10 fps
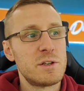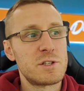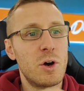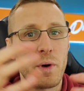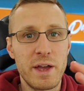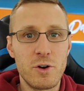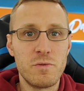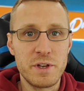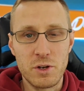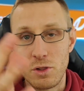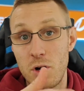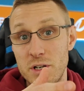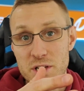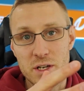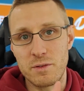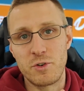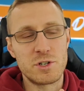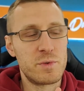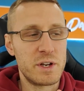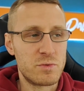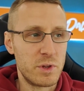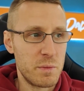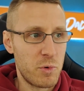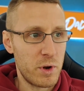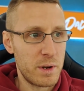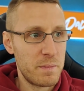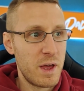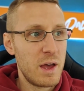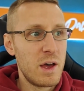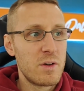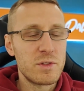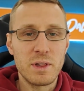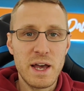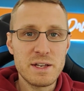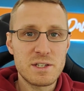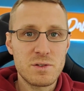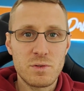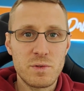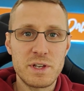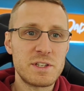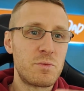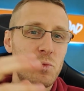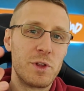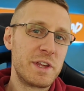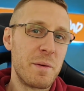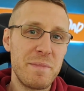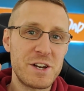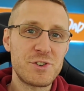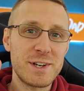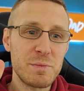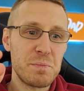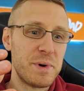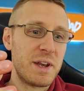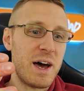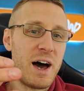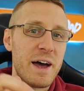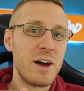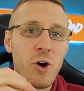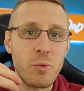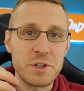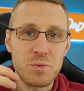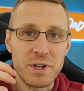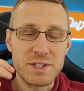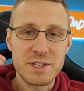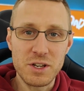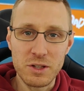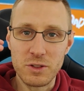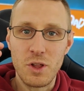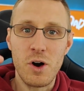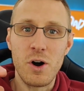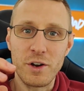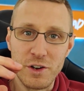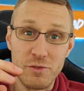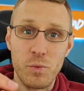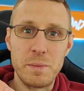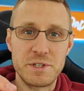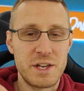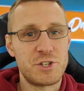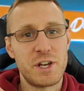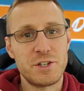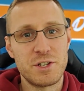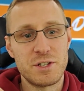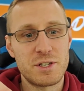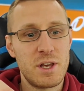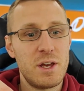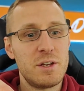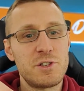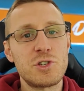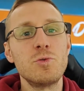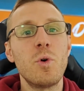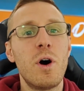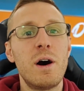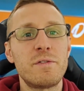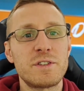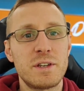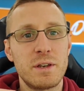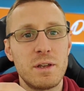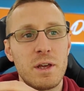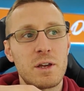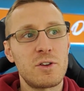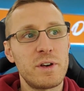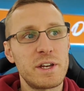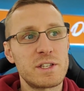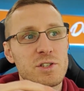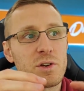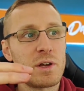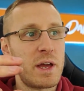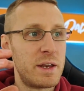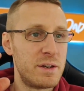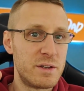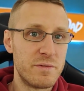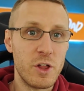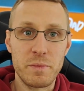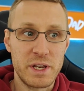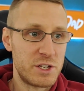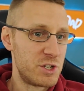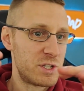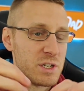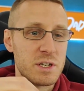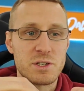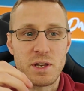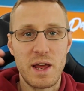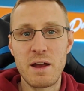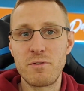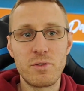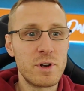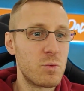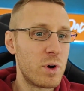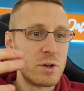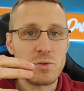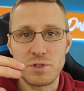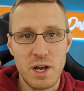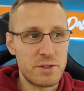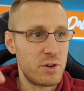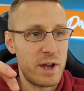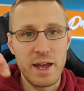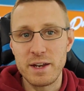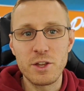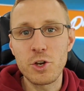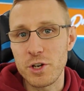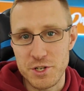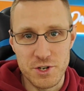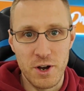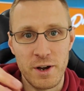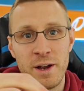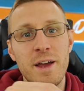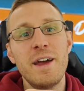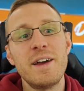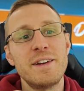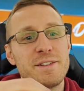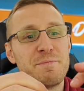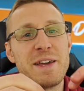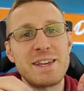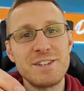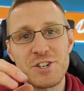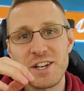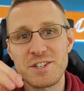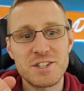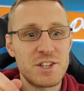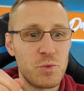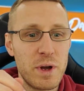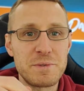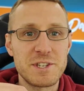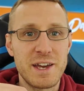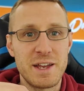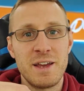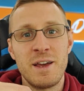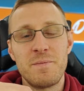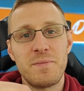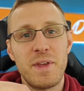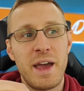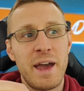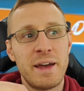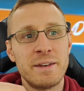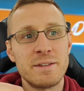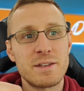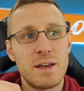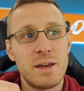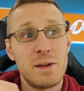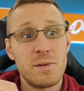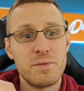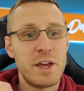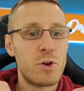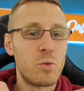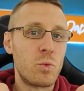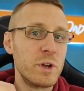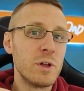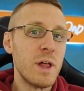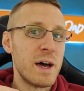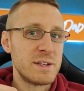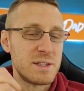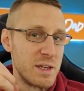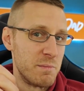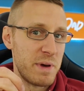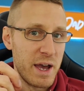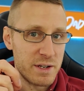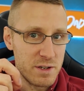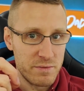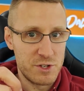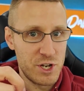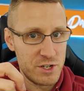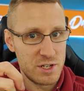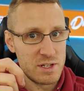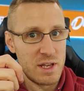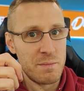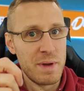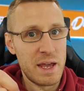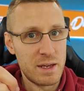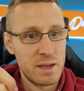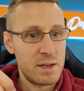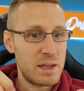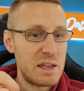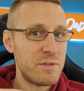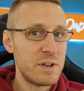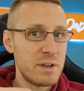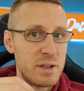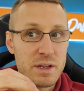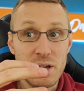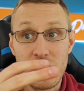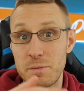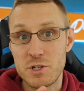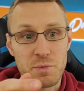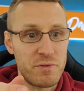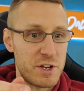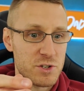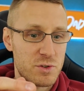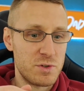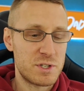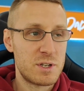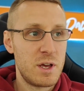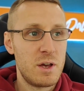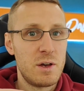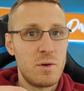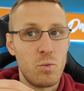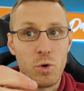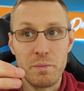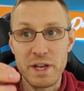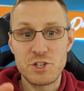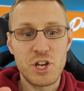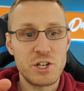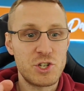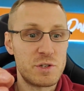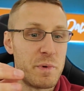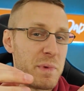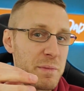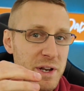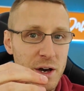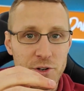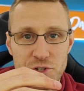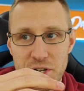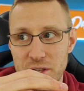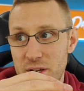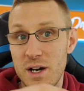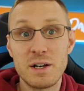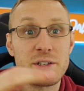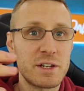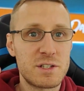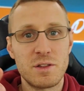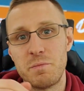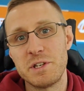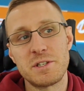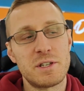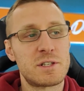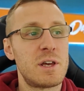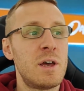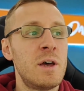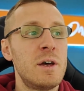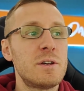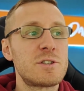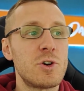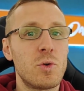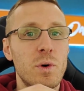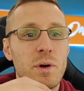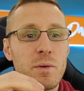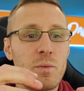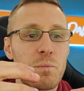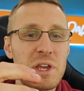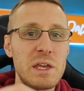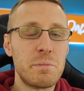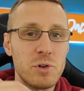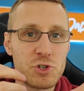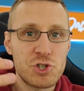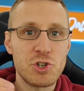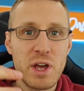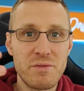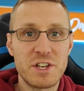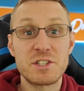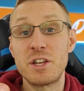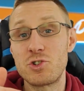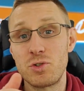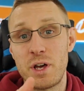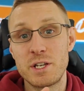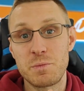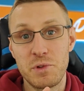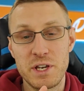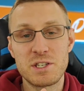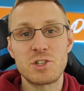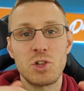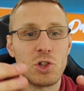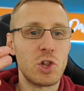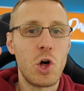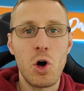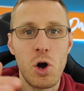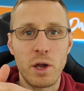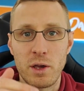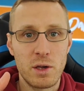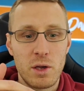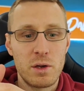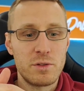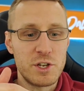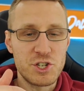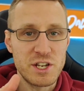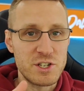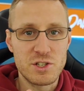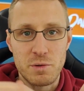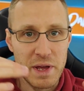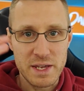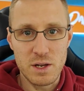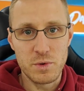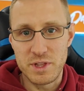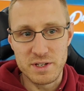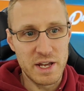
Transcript: So AOV alongside conversion rate is really important. The last isn't really a metric, but I always want to see a log of website changes. Too often, clients and development agencies and everyone who's got their hand in the cookie jar is making changes to the website, and they don't realize the impact of the changes they make. Even e-commerce professionals will make changes but maybe not understand the context of the business. So people should have a centralized place to log the changes they're making with the